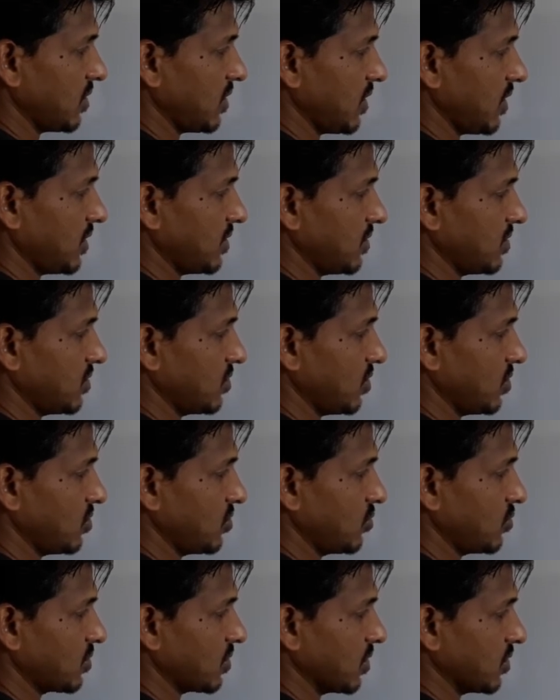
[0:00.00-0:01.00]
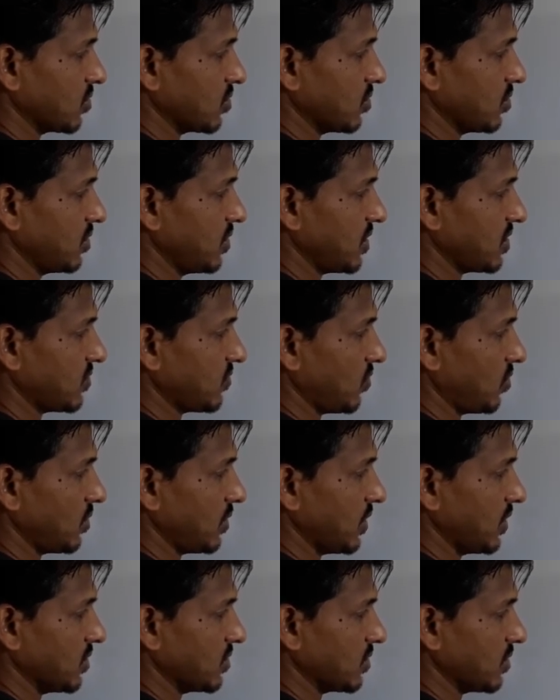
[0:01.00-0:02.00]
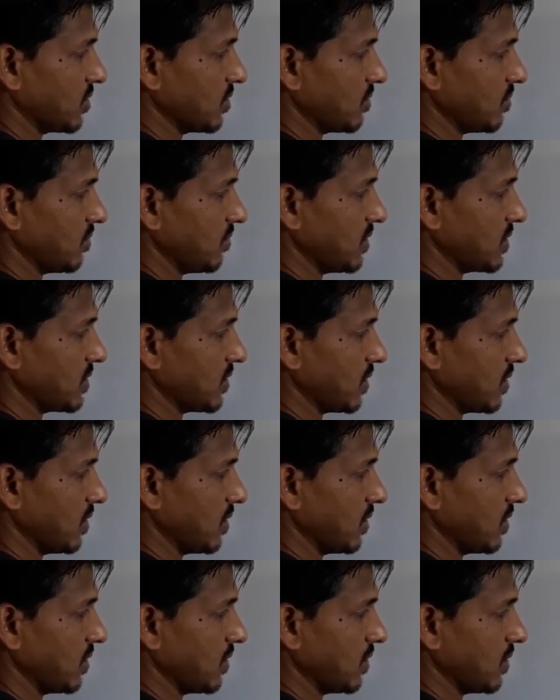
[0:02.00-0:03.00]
and this is your neutral. So this voltage, basically